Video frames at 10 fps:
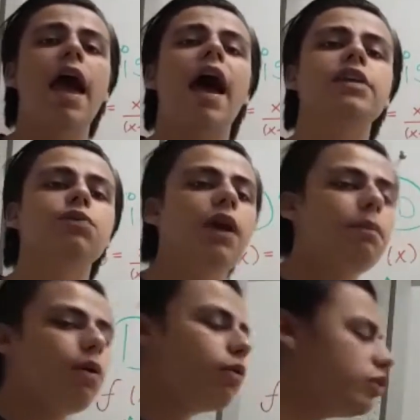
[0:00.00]
As we
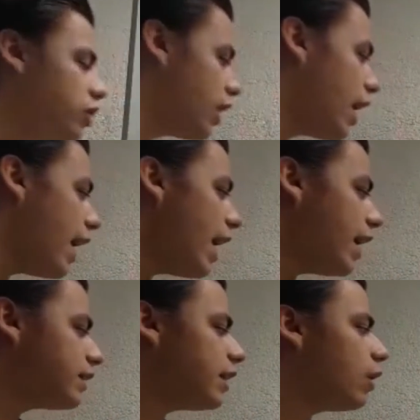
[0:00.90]
approach
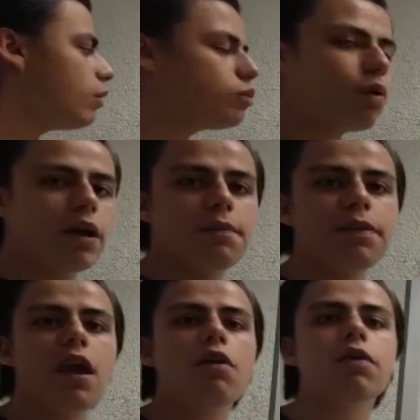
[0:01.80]
x equals 1
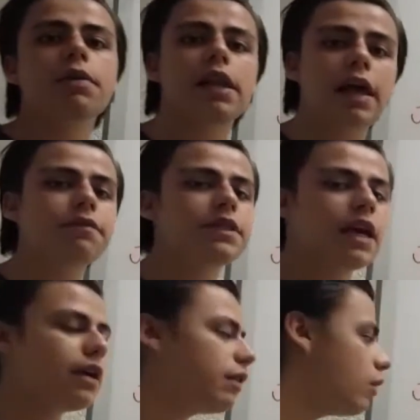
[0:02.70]
from the left
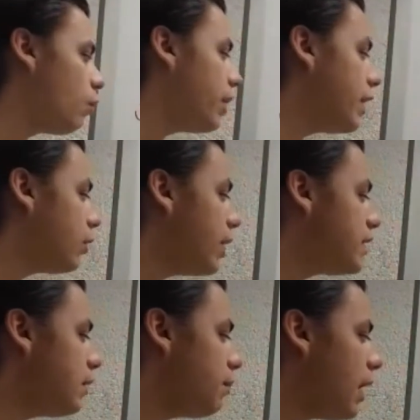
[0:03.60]
side with
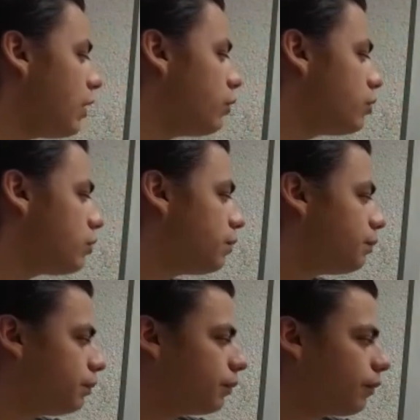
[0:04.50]
increasing values,
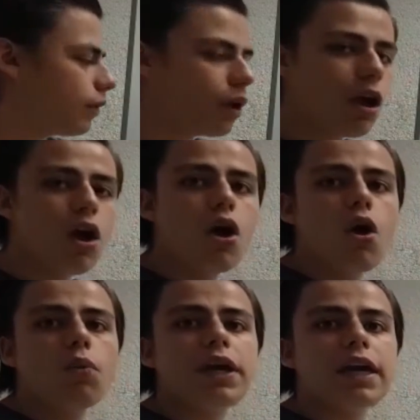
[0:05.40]

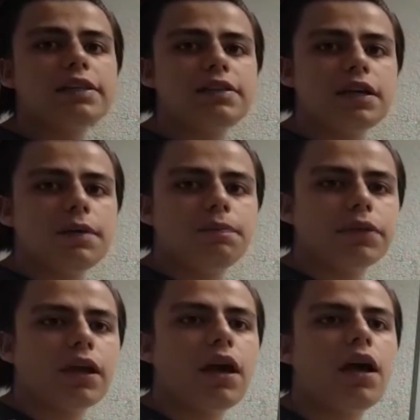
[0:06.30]
we can see
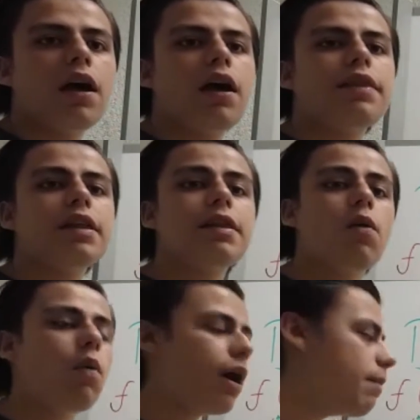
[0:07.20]
that the
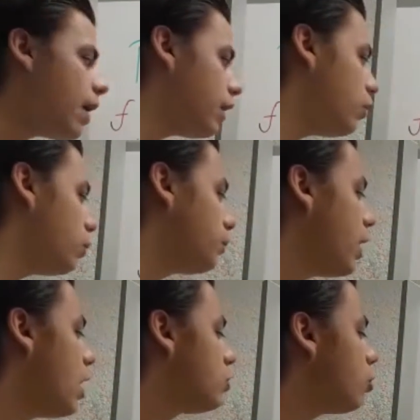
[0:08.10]
y value
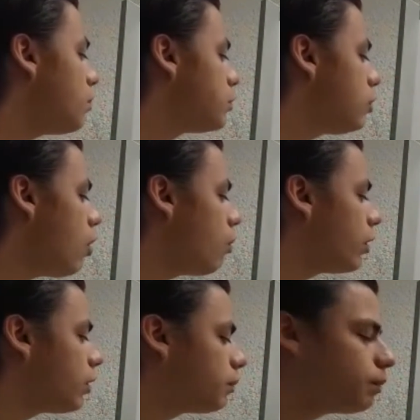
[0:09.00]
drops
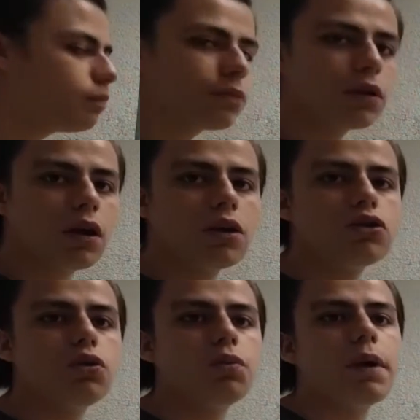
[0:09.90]
lower
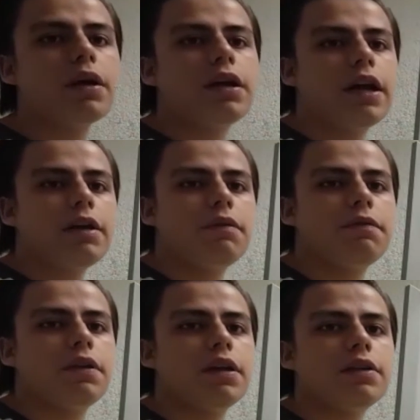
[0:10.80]
to negative
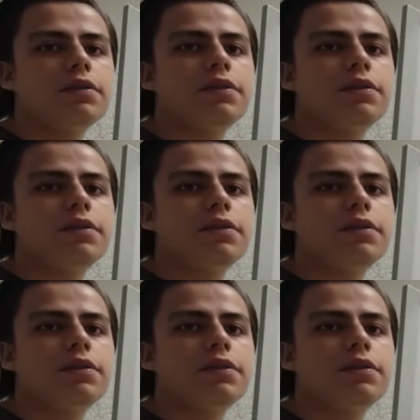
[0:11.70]
infinite.